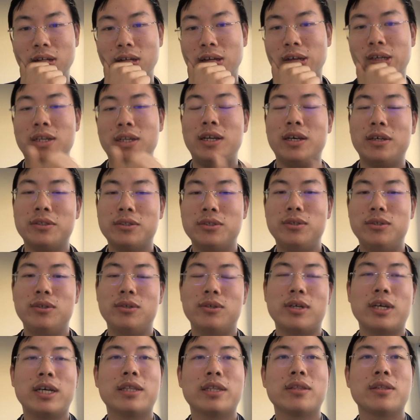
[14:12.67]
I like to
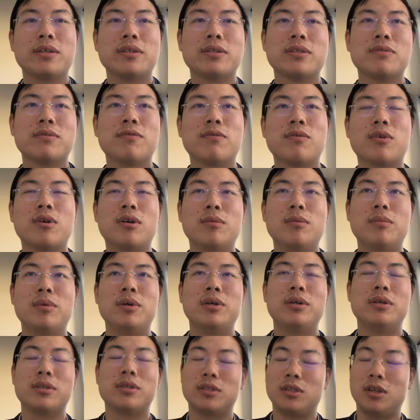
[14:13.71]
look at this from
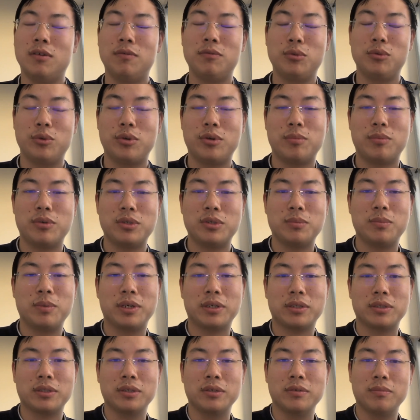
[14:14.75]
a software
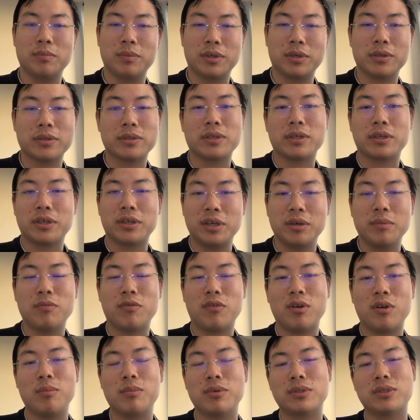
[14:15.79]
perspective because I came
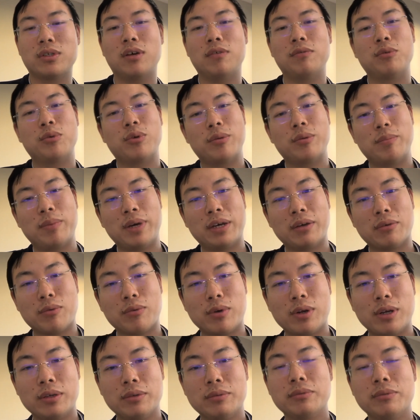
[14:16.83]
from a software
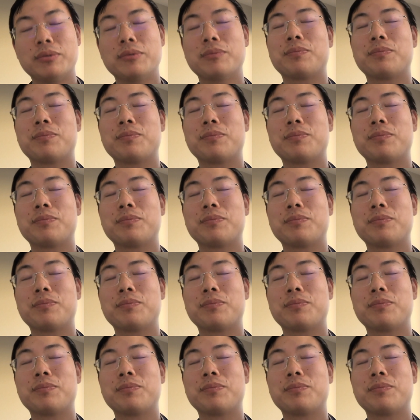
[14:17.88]
background.